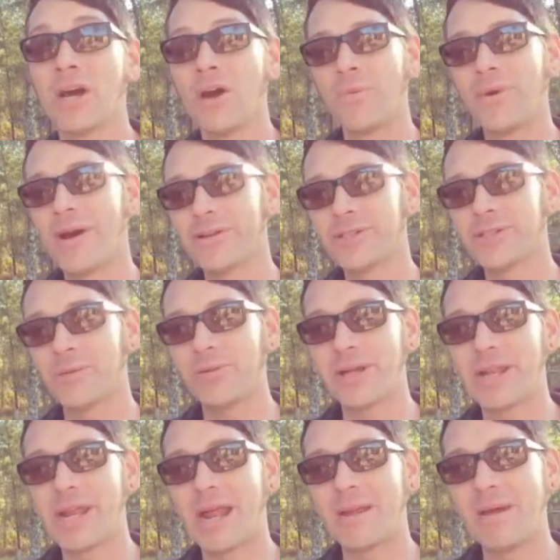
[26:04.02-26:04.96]
We also
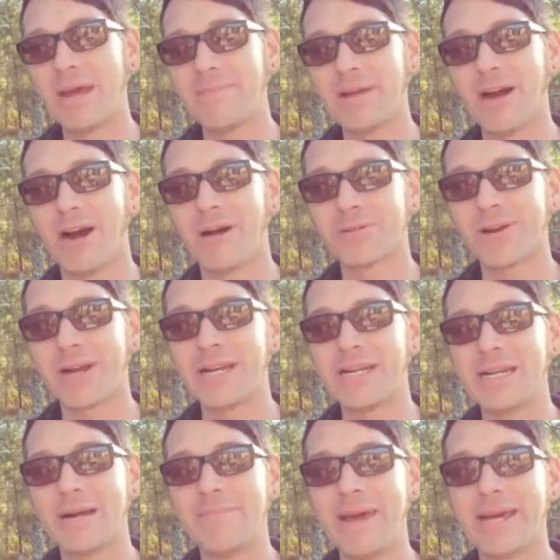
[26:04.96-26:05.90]
plan on maybe
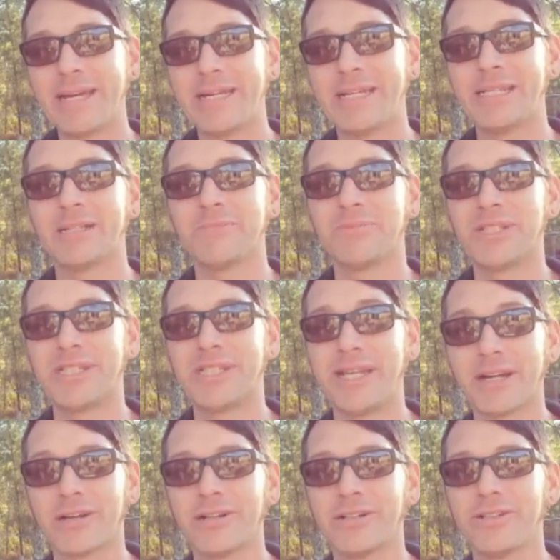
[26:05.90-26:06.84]
upgrading and making some
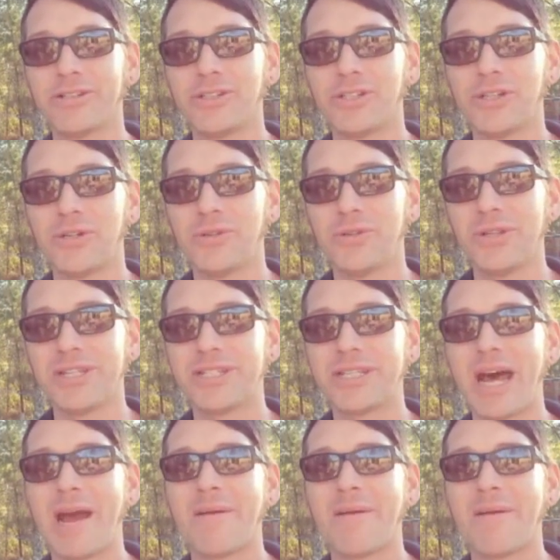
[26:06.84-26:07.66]
stickers too this time.